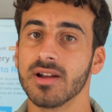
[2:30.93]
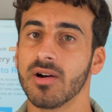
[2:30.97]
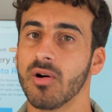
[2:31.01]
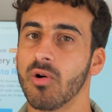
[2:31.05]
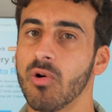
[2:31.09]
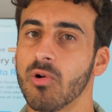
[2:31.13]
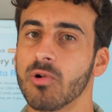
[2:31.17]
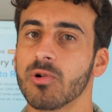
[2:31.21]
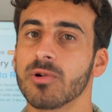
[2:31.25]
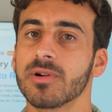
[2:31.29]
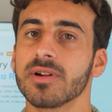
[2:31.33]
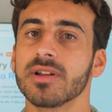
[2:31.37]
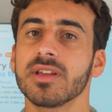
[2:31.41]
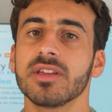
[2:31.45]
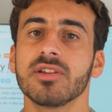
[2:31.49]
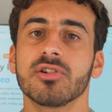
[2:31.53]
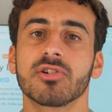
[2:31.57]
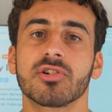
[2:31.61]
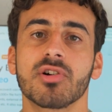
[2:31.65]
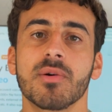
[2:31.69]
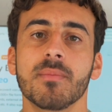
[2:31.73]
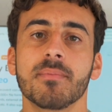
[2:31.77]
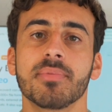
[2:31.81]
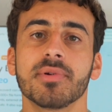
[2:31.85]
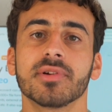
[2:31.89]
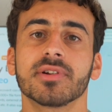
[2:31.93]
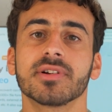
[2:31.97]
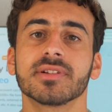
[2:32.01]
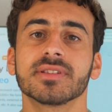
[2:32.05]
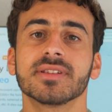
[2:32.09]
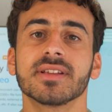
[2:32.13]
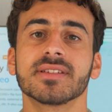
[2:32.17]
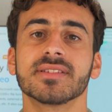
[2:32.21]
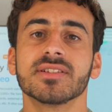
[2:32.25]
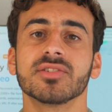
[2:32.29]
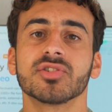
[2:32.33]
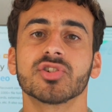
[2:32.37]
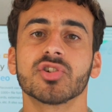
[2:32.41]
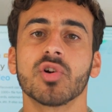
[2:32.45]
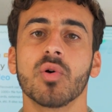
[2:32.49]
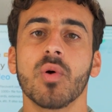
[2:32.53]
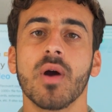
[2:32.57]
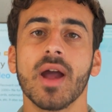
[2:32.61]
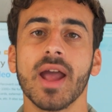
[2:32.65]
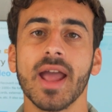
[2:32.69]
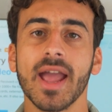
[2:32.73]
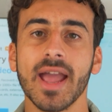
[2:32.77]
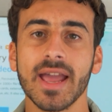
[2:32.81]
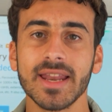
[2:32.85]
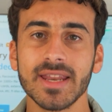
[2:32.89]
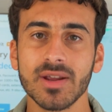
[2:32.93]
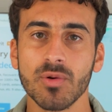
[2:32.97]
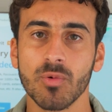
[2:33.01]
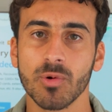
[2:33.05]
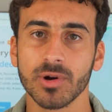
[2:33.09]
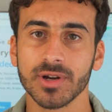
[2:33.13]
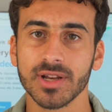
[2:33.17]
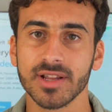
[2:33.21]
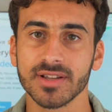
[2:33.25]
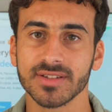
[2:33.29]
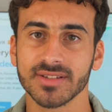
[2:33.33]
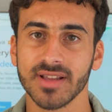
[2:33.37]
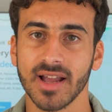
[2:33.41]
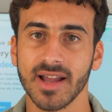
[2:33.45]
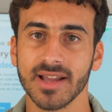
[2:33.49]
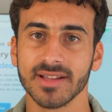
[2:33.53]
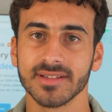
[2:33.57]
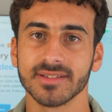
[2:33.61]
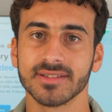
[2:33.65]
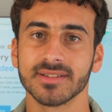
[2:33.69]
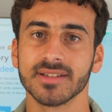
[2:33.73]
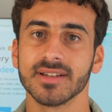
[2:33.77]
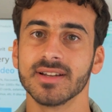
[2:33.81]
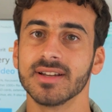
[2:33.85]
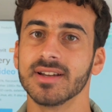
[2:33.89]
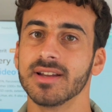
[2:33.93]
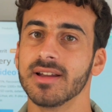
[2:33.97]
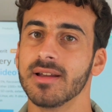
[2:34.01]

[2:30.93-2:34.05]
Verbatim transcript: or your computer doesn't show any warning signs,